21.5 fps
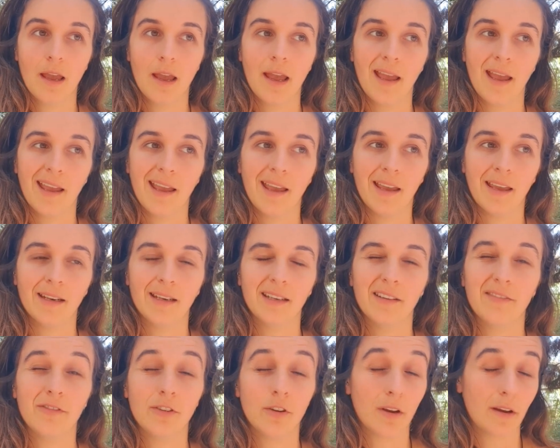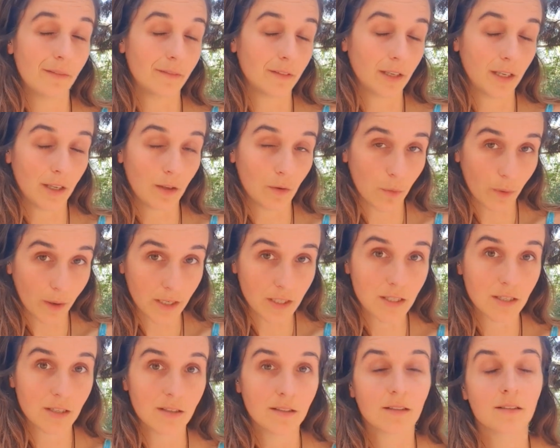And if you have any
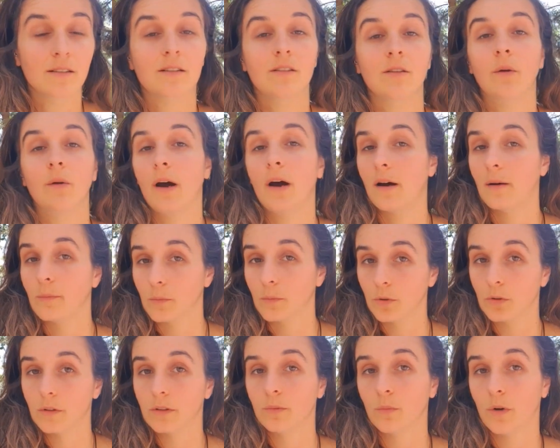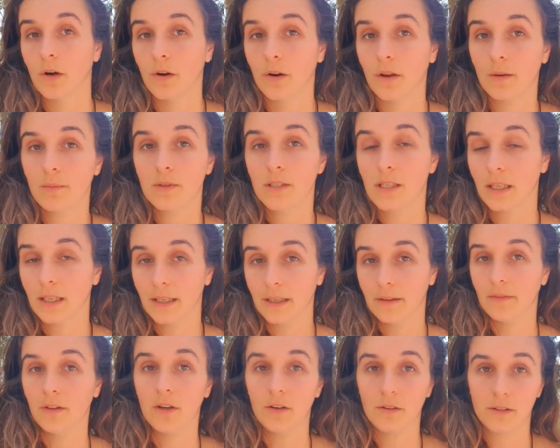questions, you are more than welcome to leave
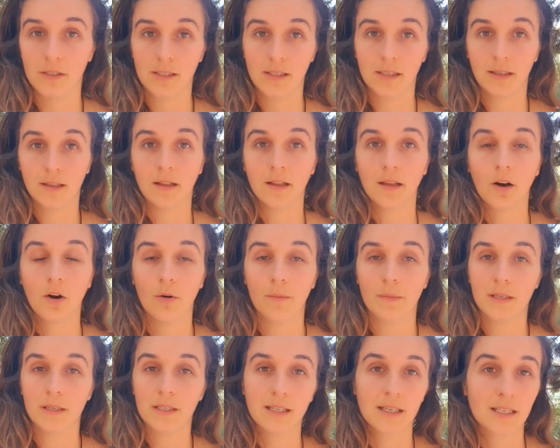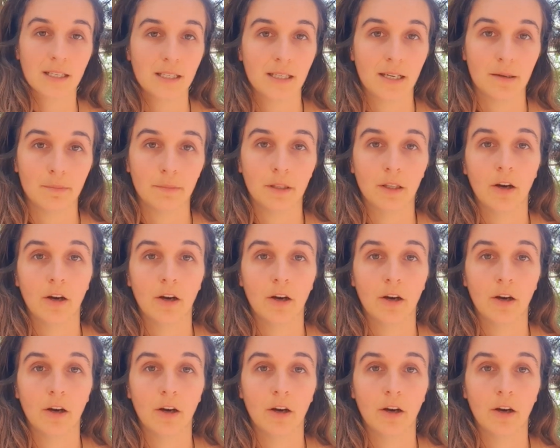those in the comment section down below.